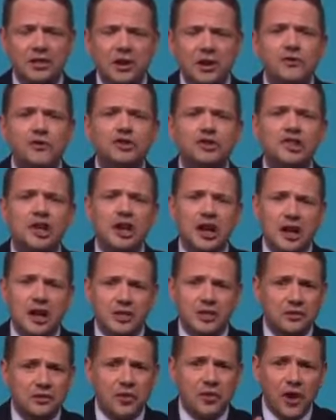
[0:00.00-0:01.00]

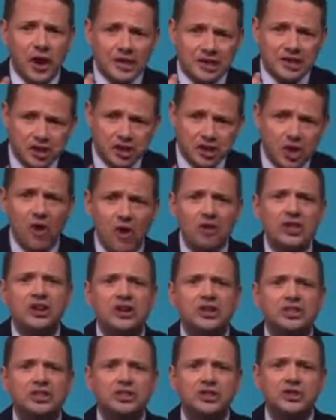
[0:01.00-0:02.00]
Therefore, I
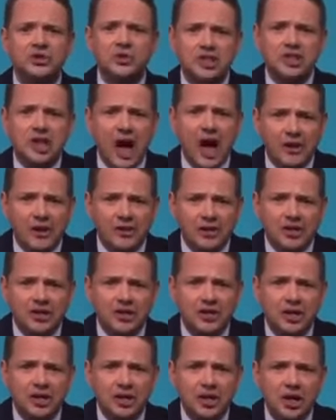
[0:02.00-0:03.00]
strongly urge the US
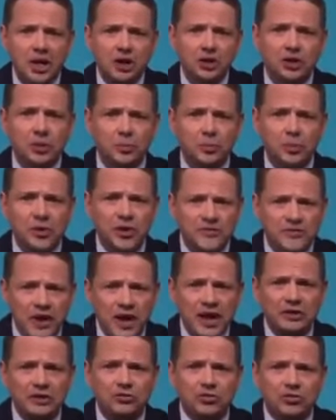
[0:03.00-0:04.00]
Congress to
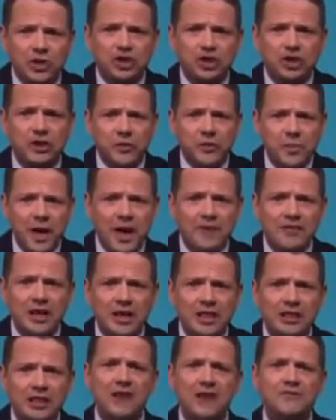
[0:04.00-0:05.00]
prevent Russia from
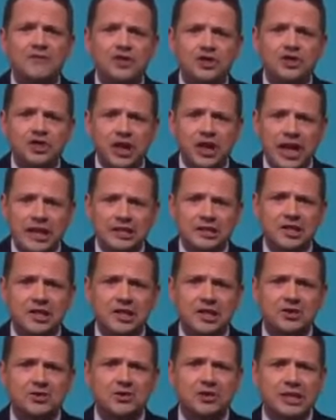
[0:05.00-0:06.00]
having a leverage against
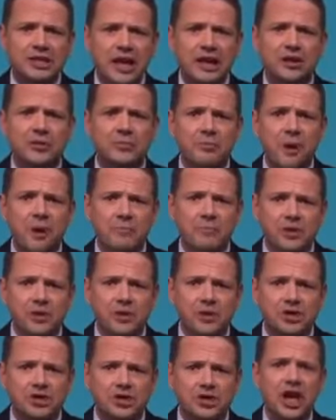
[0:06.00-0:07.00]
the EU and NATO
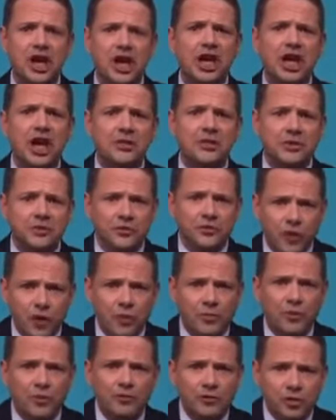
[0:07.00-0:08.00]
members in the
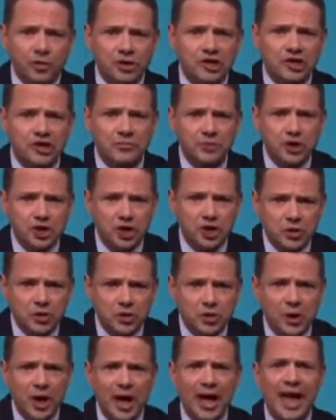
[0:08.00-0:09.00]
form of Nord Stream
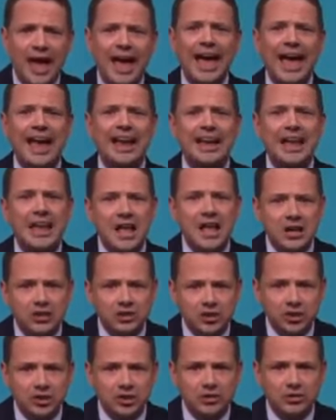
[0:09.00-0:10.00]
2 and
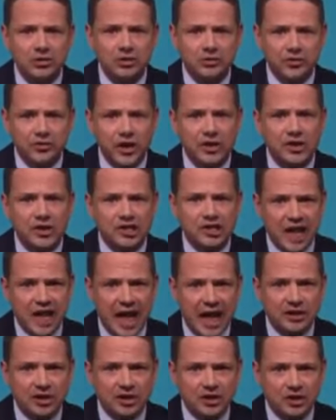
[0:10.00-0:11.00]
introduce further
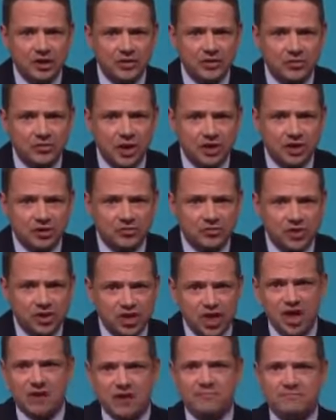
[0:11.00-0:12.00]
sanctions on the Russian
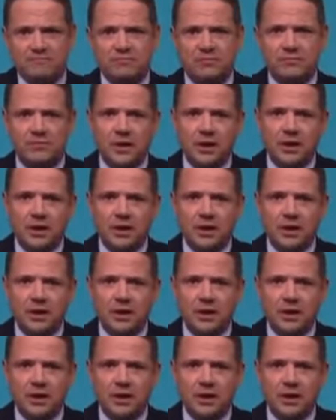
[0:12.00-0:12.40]
regime.